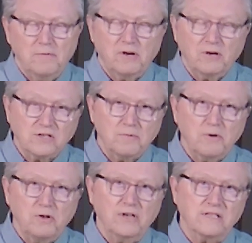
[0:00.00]
because
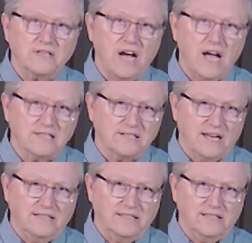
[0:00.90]
community is God's
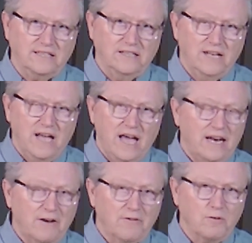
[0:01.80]
idea,
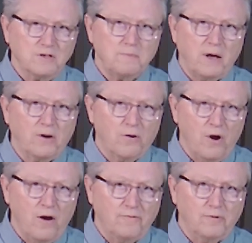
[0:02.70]
and everyone's better
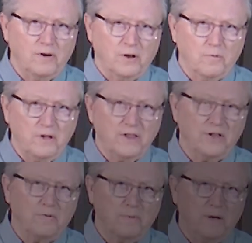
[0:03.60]
off when they're with
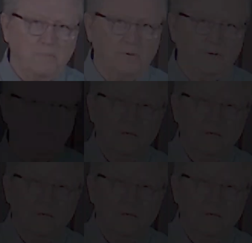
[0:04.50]
other people.